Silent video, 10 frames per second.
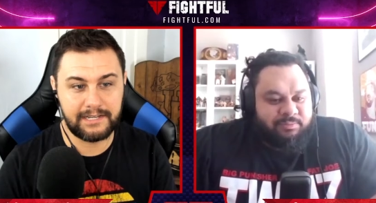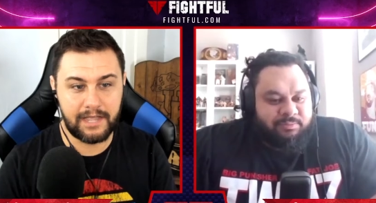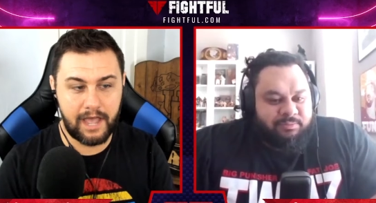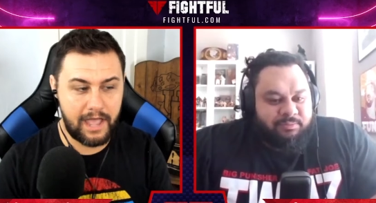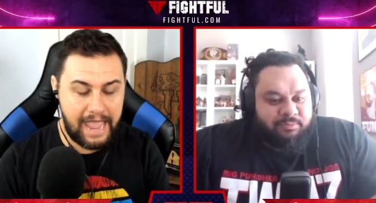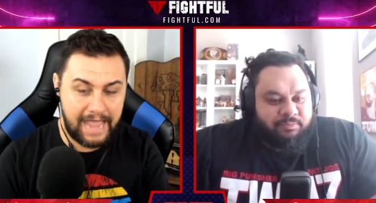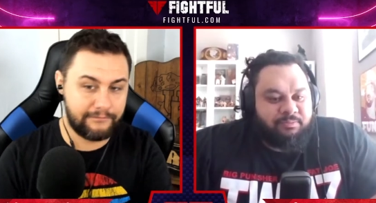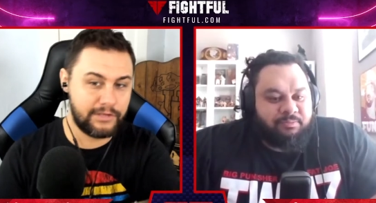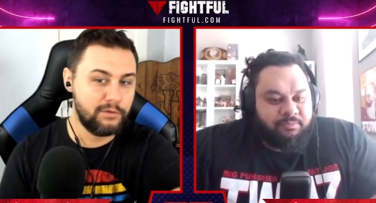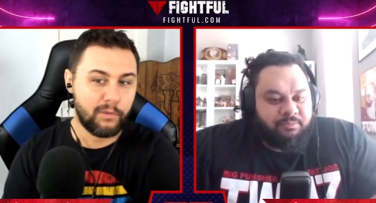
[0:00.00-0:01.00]
Speaker 1: Uh,
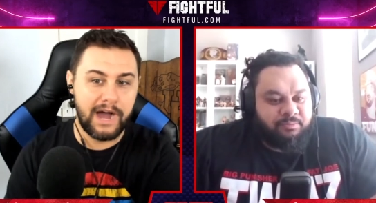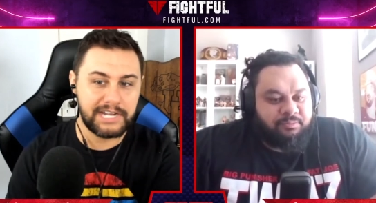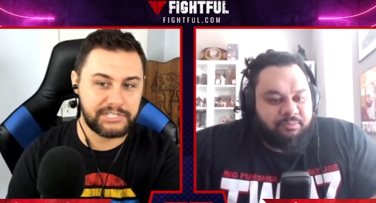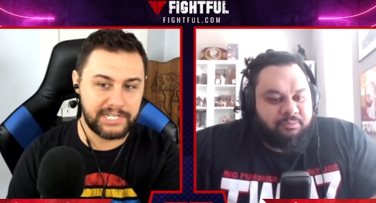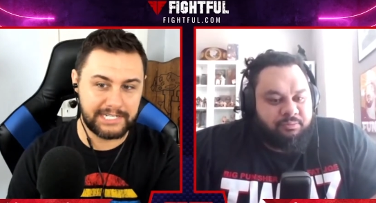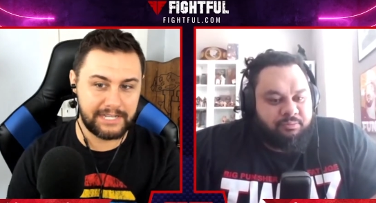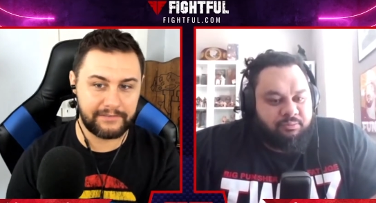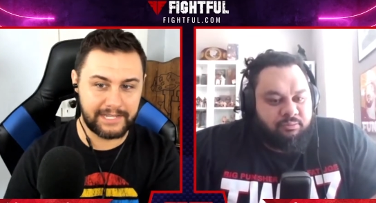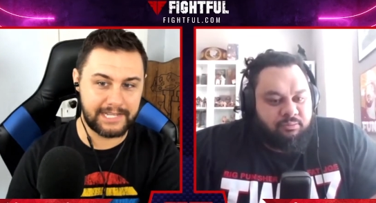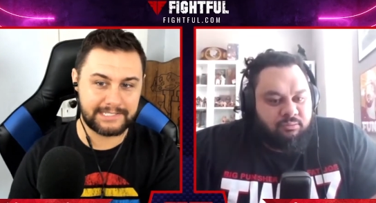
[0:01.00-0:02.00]
have you watched any
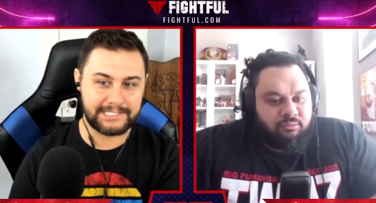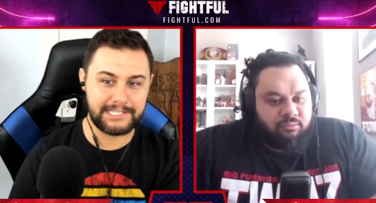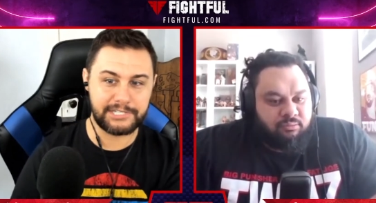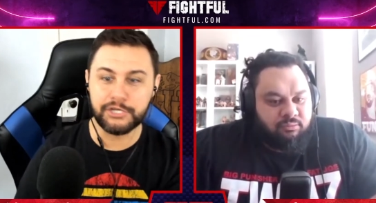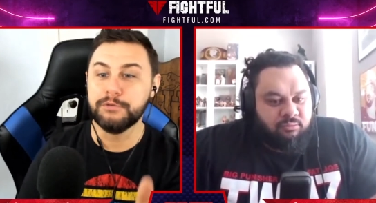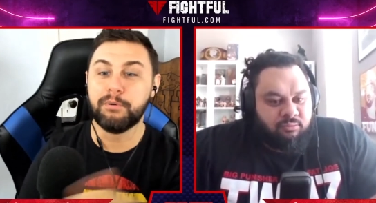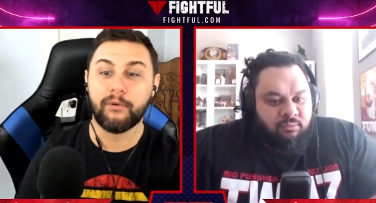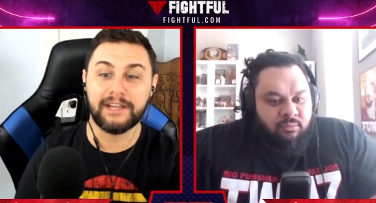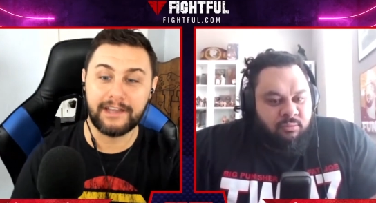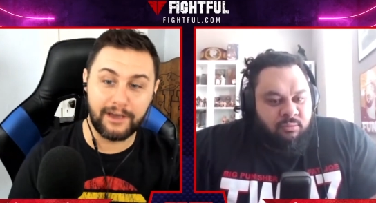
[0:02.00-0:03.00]
of NXT
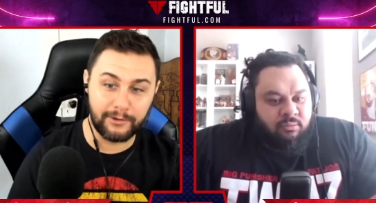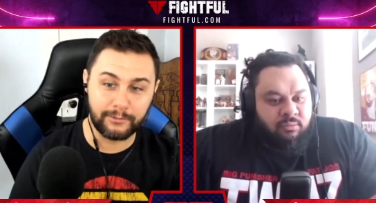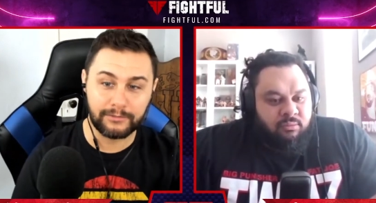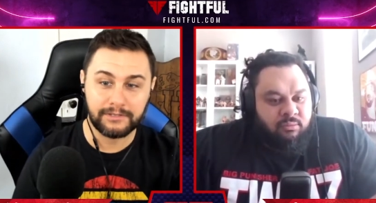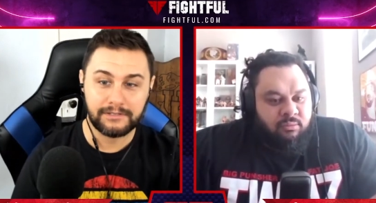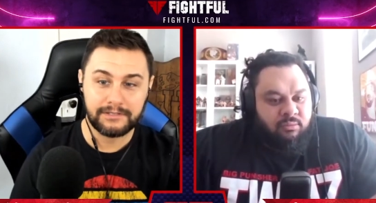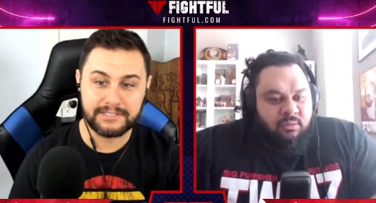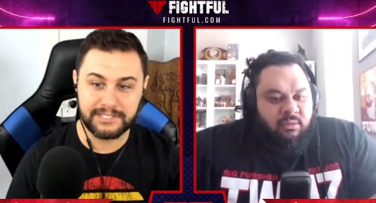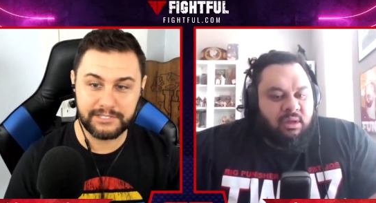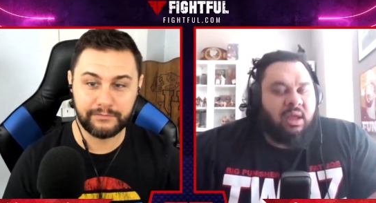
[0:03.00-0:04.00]
2.0
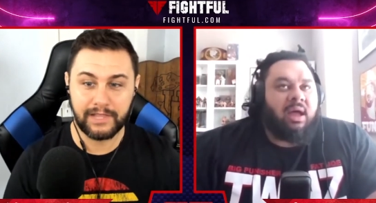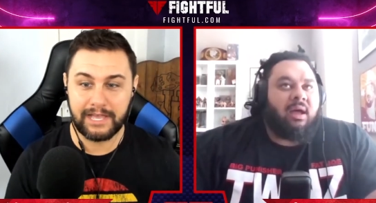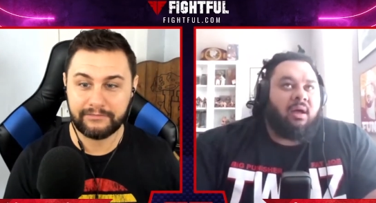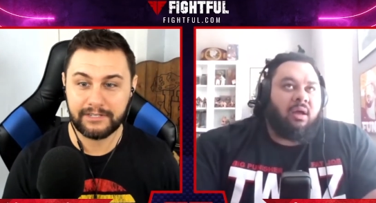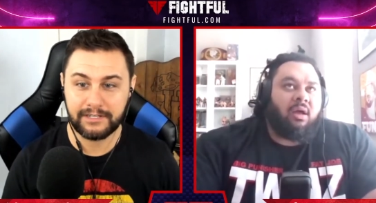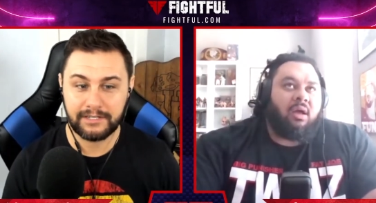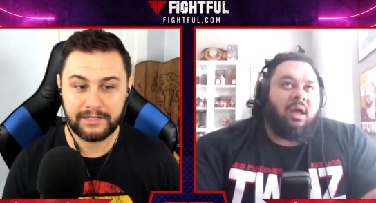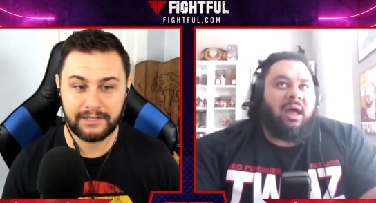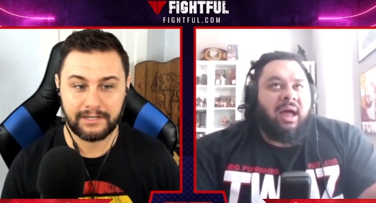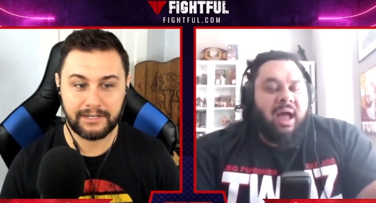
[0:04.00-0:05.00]
since you've left?
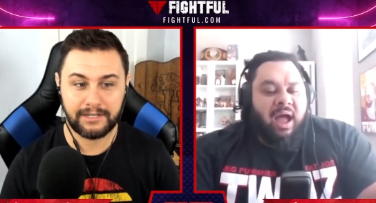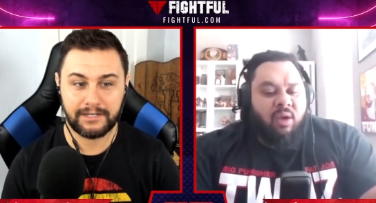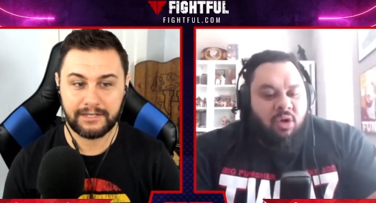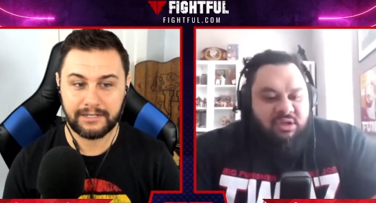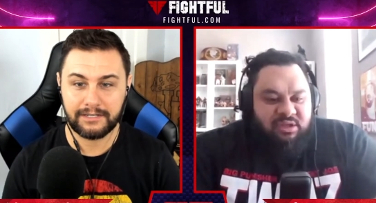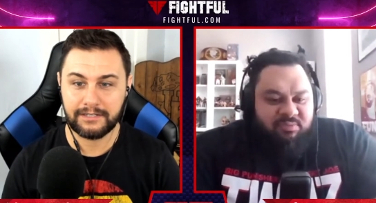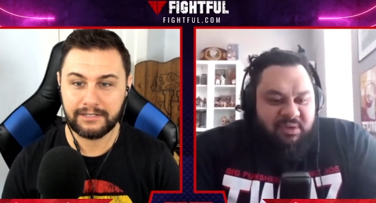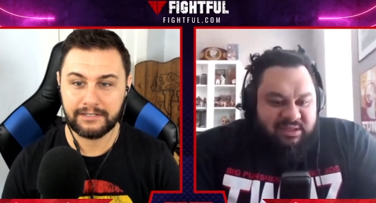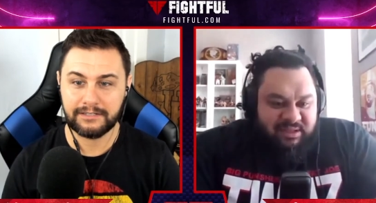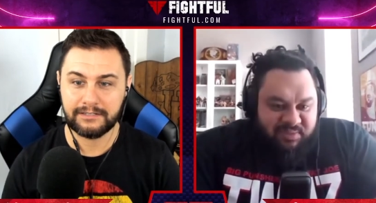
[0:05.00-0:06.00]
Speaker 2: Uh, I watch
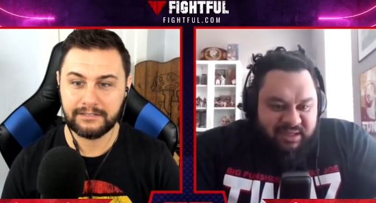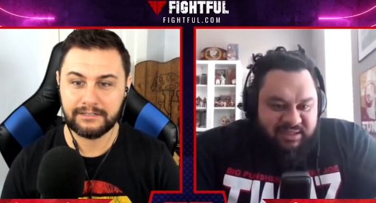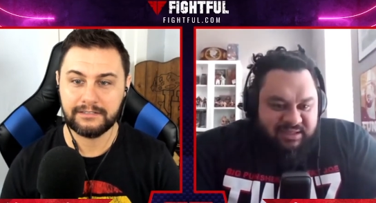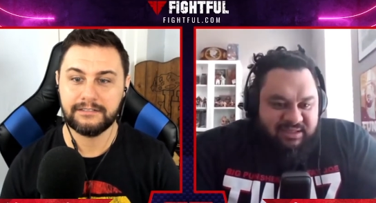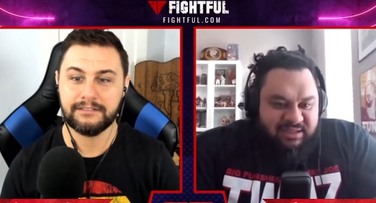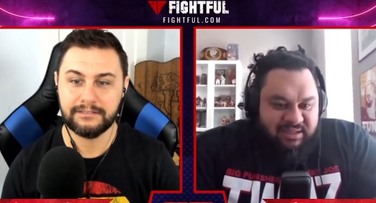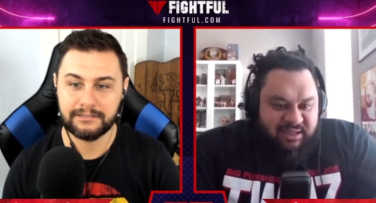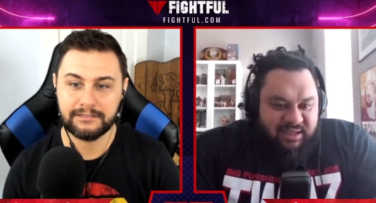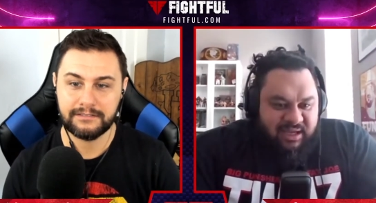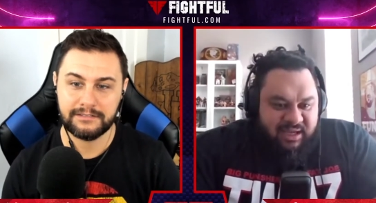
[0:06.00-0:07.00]
bits and pieces.
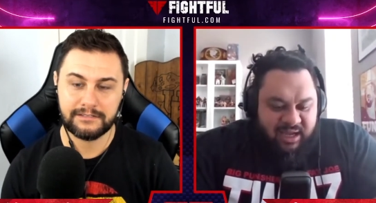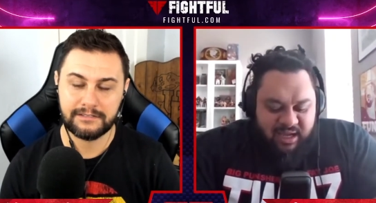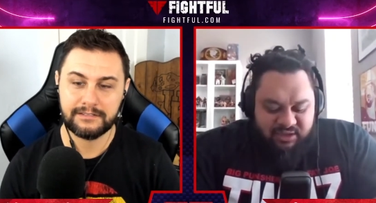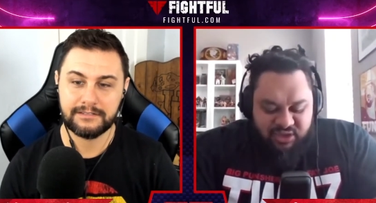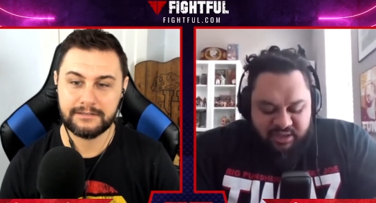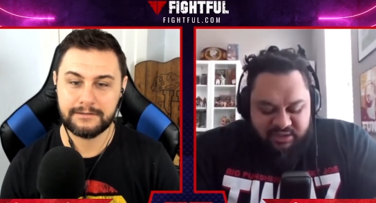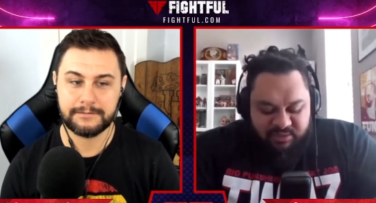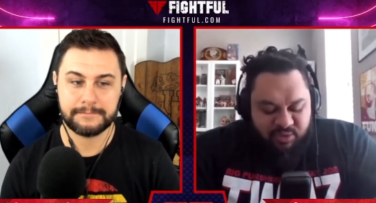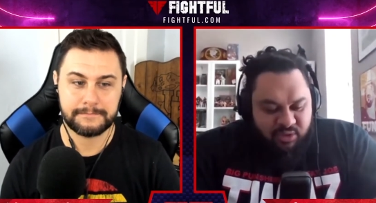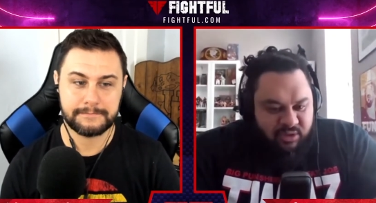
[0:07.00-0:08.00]
Uh, I try to
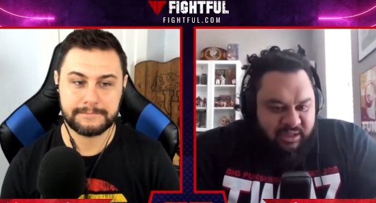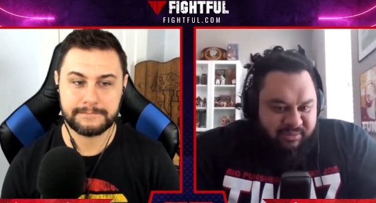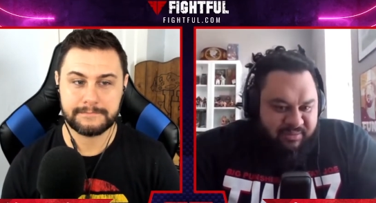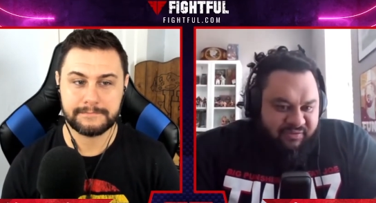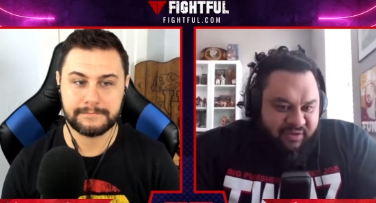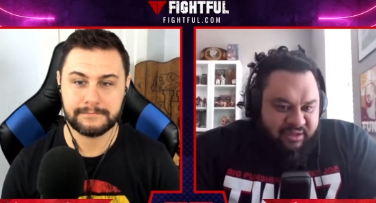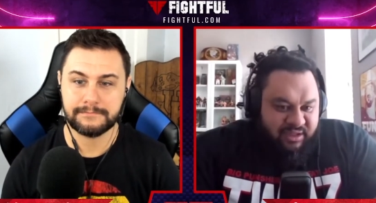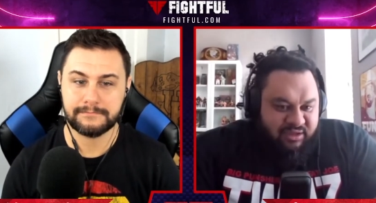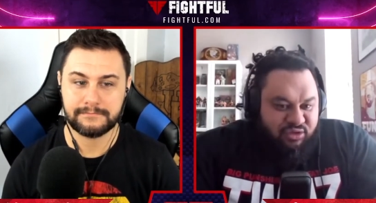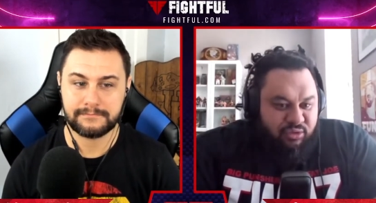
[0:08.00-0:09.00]
support like my friends
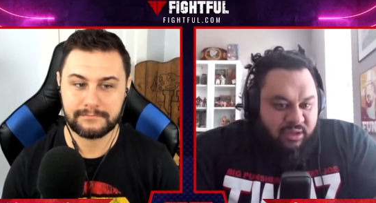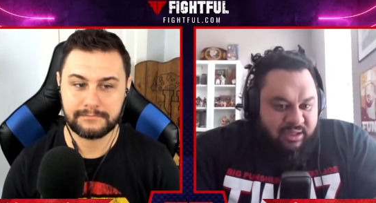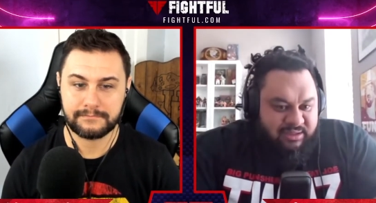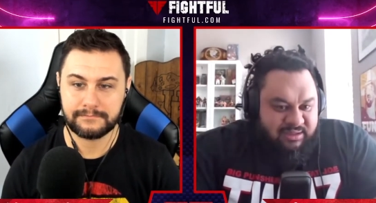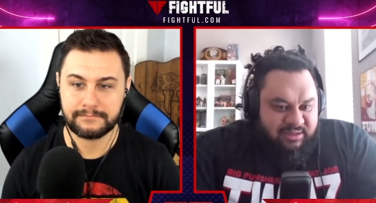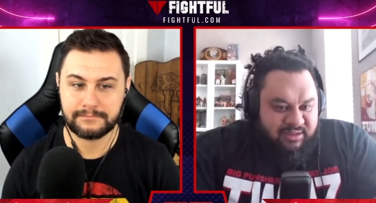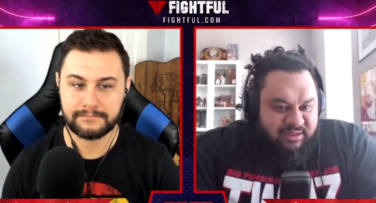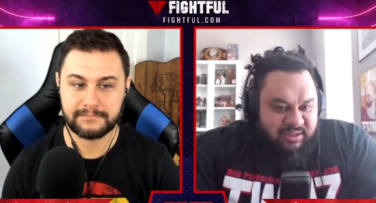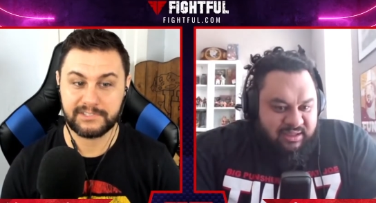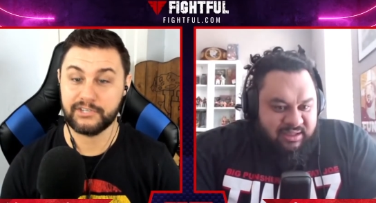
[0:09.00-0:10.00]
like Duke Hudson,
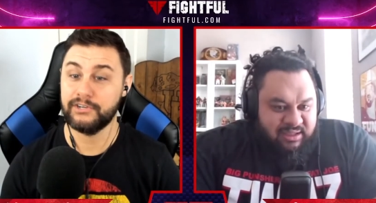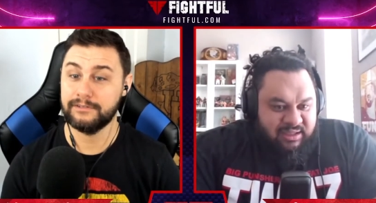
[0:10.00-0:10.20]
sure,